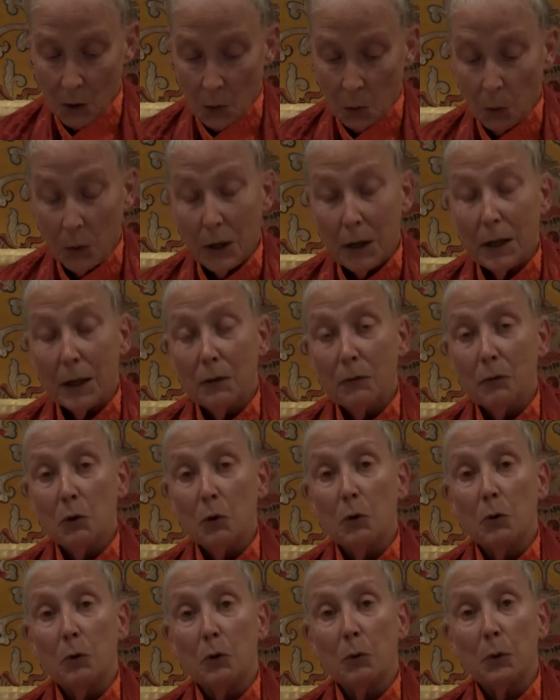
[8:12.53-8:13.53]
We give
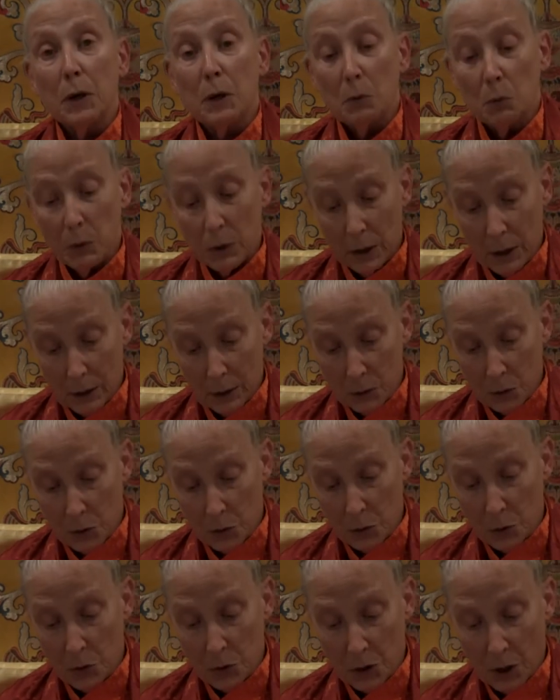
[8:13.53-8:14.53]
you 3 riddles
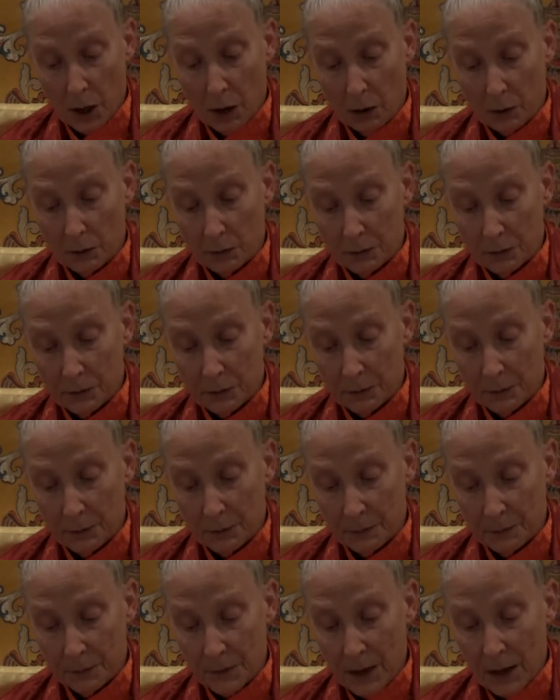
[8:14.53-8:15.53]
to solve.
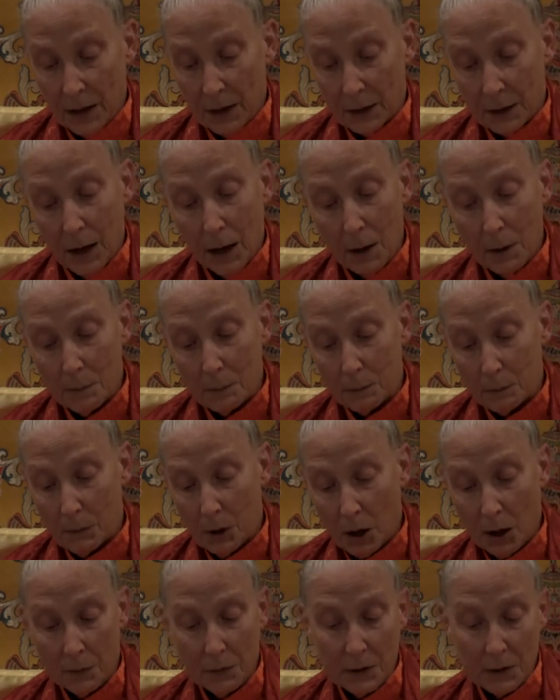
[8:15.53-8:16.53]
Come
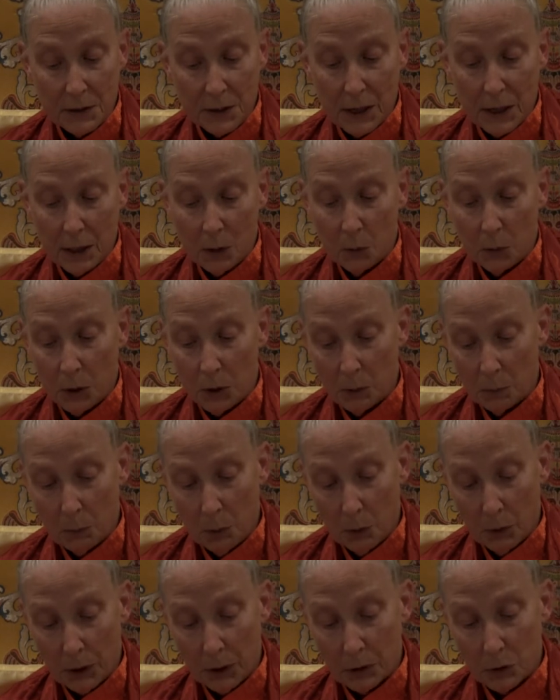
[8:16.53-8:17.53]
on the day we
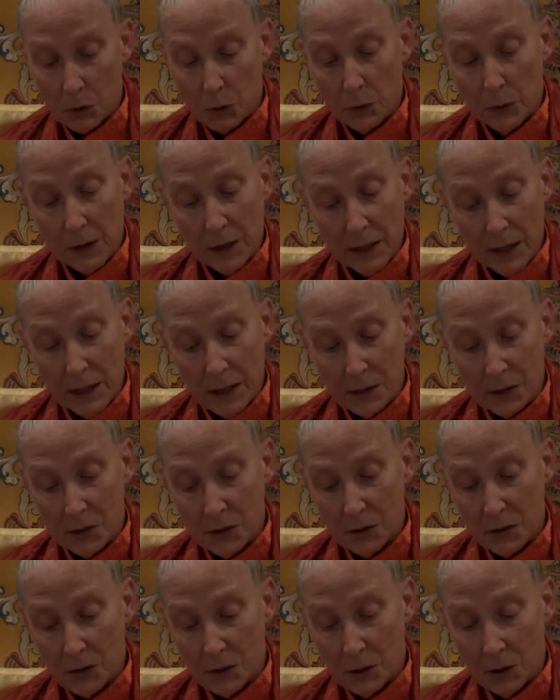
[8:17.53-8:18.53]
appoint to the
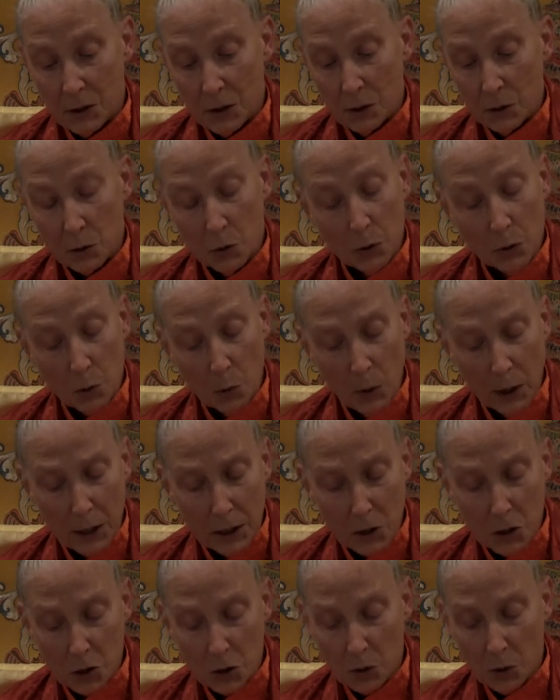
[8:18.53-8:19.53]
east, to the
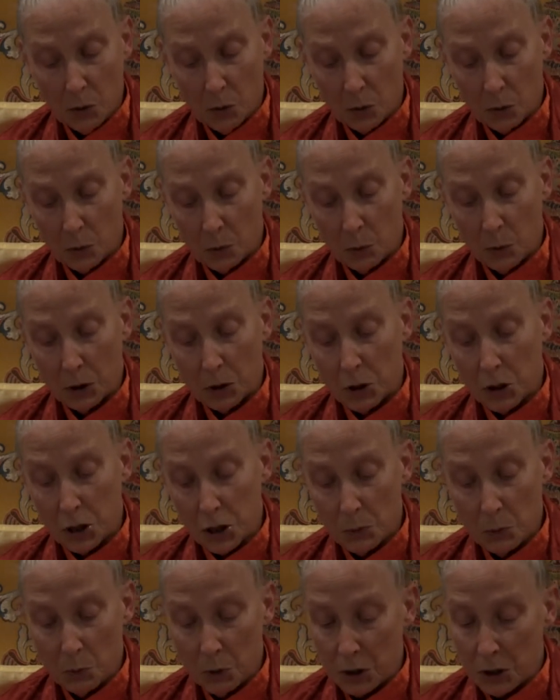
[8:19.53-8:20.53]
white stone where
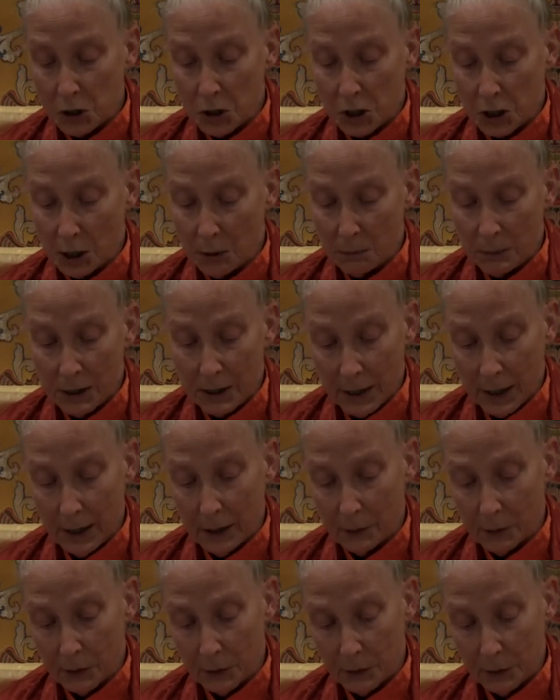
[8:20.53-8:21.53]
we shall be
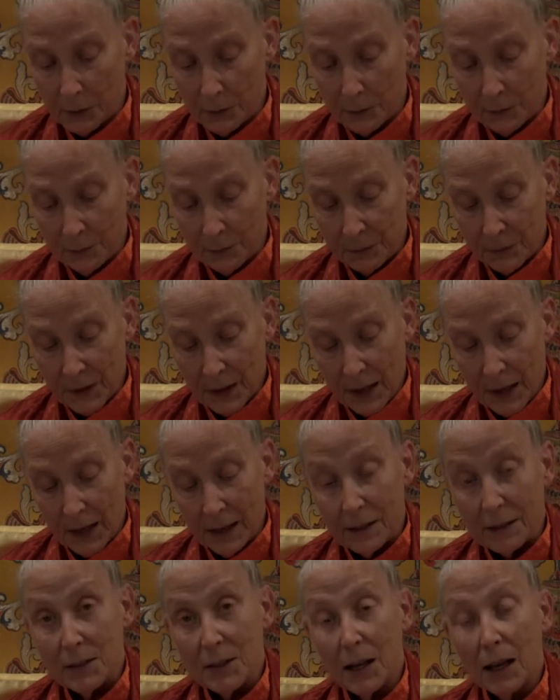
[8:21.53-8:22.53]
gathered,
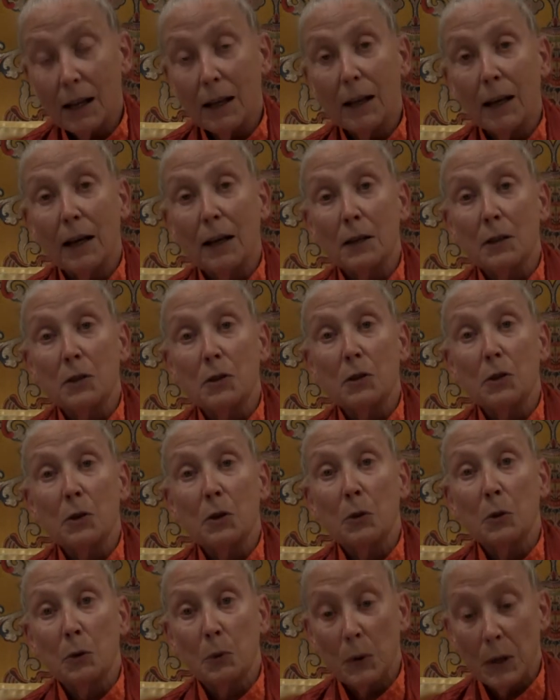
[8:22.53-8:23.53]
and tell us
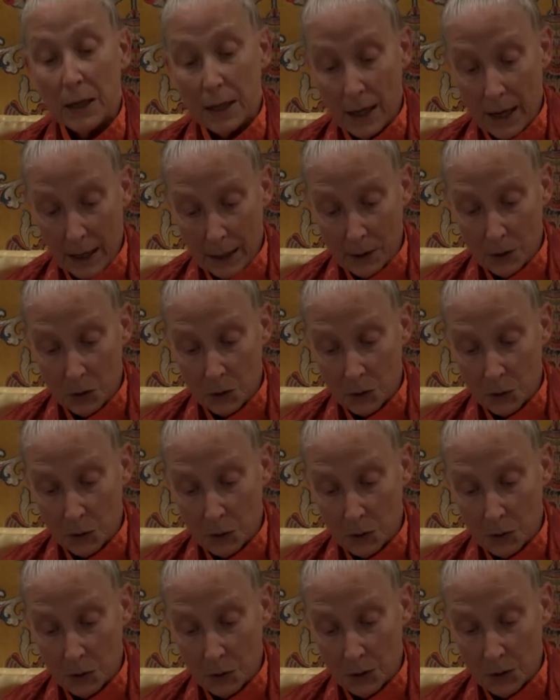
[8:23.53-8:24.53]
the 3
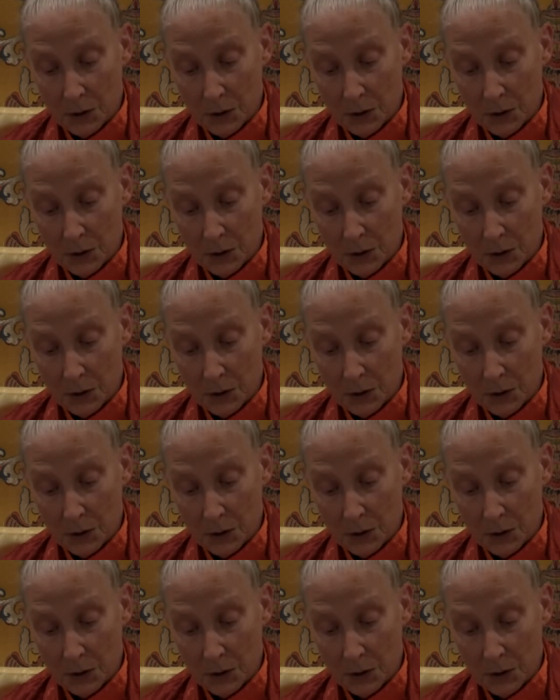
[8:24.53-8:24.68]
answers.